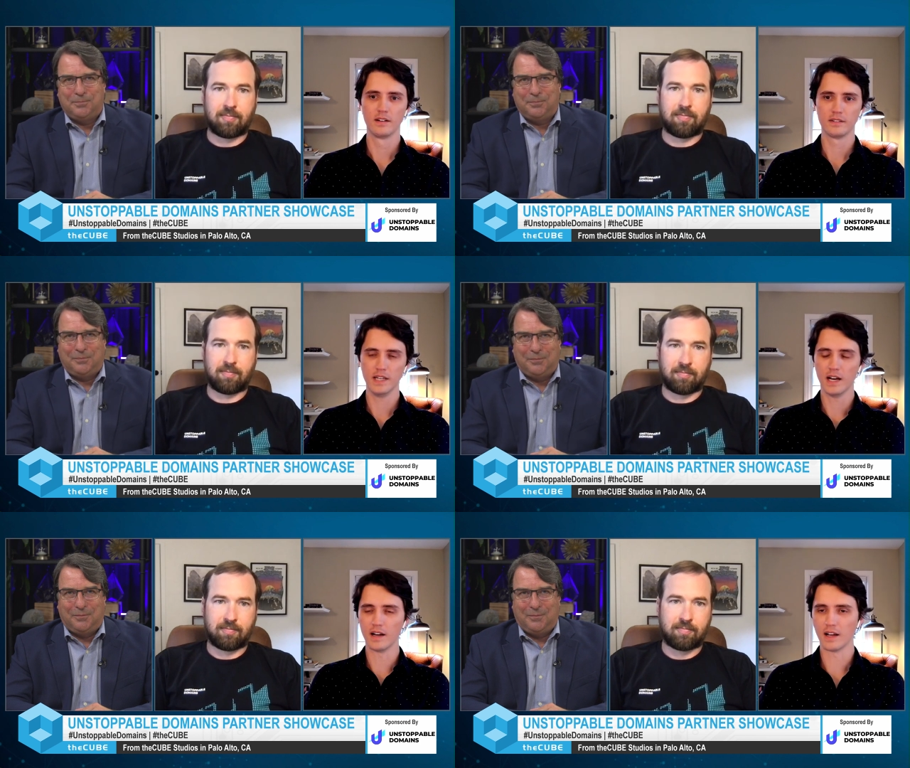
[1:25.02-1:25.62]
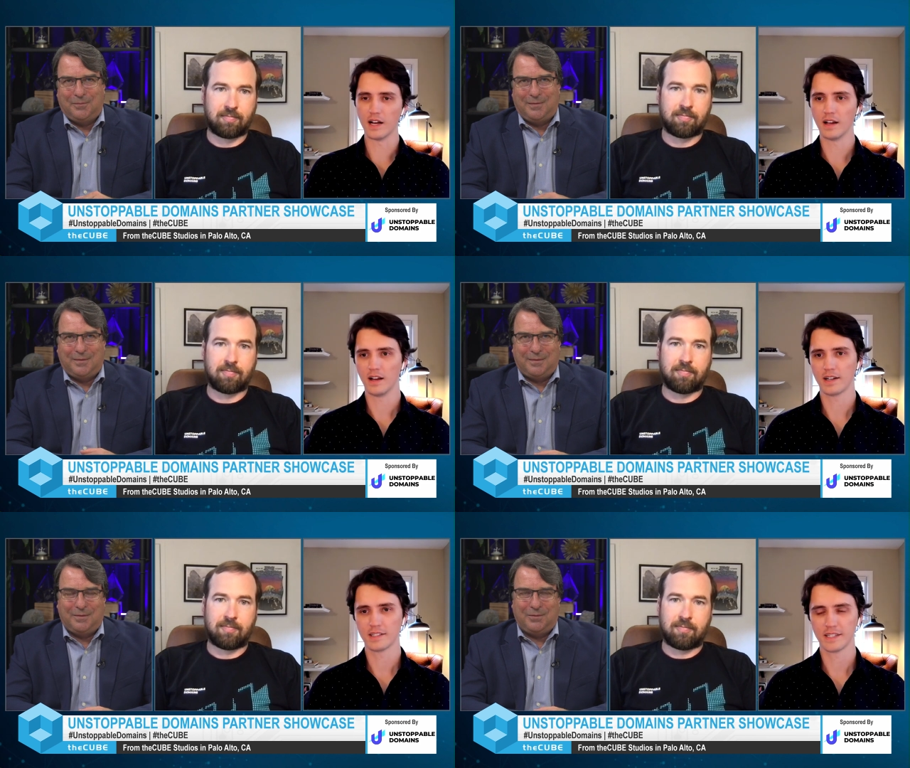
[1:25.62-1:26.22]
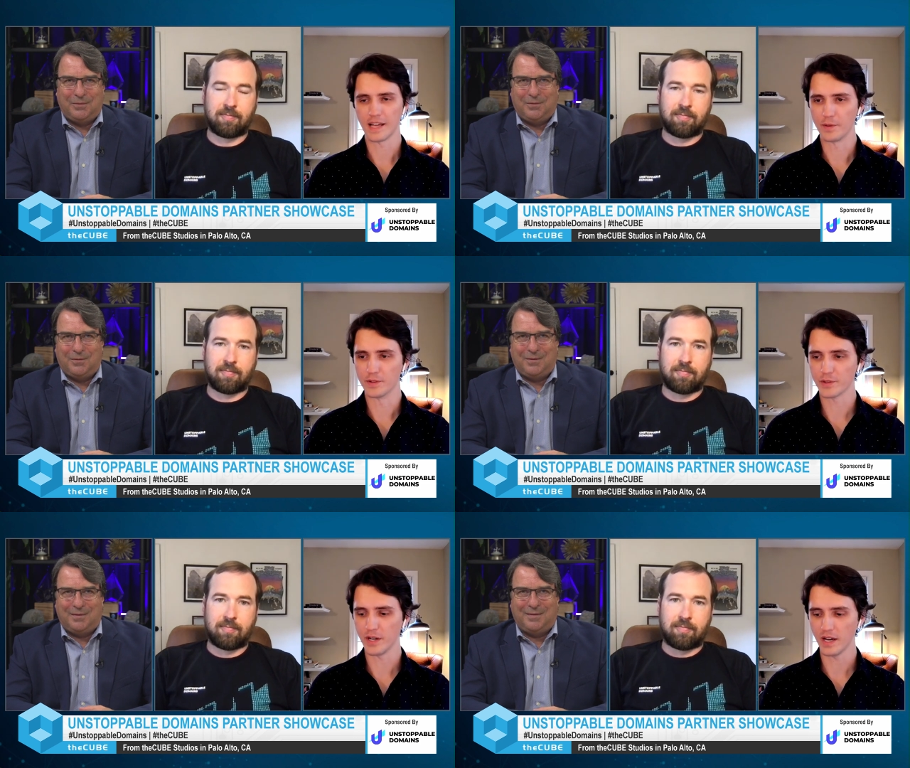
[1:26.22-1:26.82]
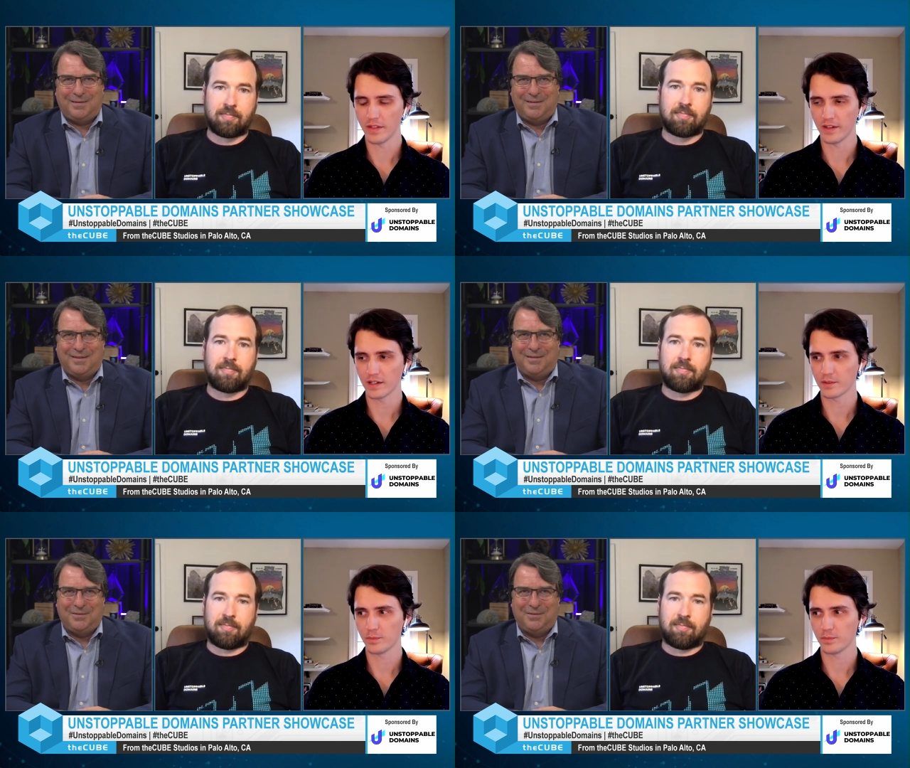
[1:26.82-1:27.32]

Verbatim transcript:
Speaker 1: Yeah, uh, I can take that one. So I, I think